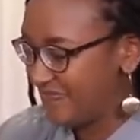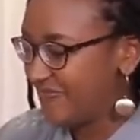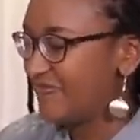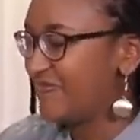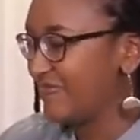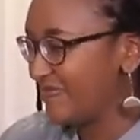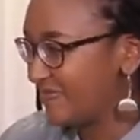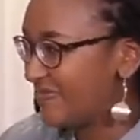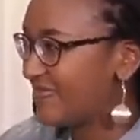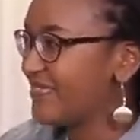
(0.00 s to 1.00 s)

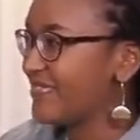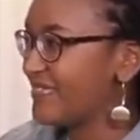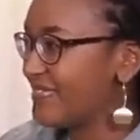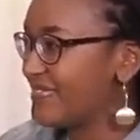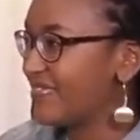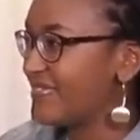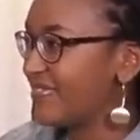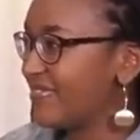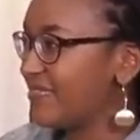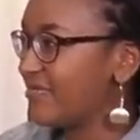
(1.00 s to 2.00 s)

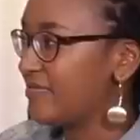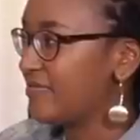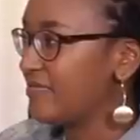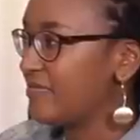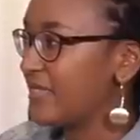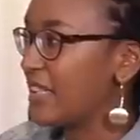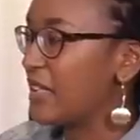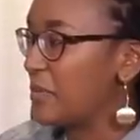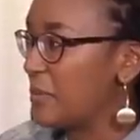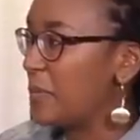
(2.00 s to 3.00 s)

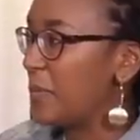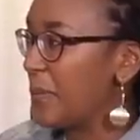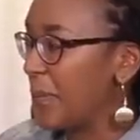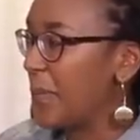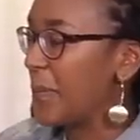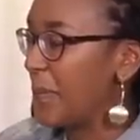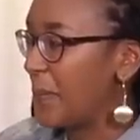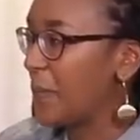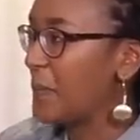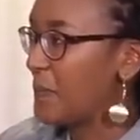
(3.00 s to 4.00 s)

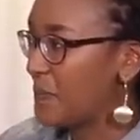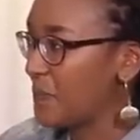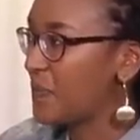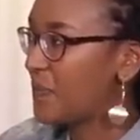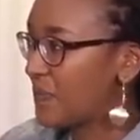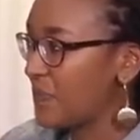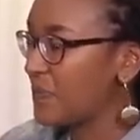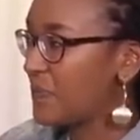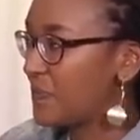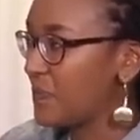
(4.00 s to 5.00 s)

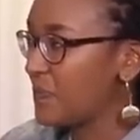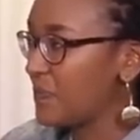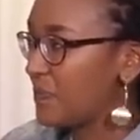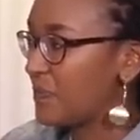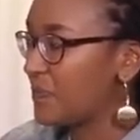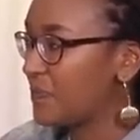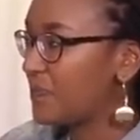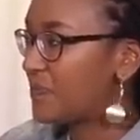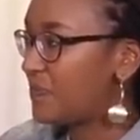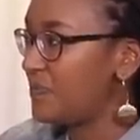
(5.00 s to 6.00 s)

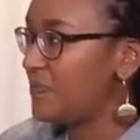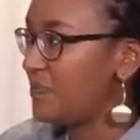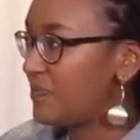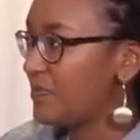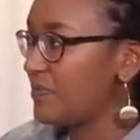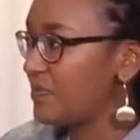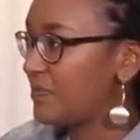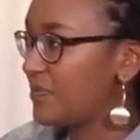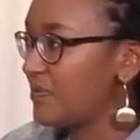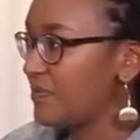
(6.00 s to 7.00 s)
(not speaking)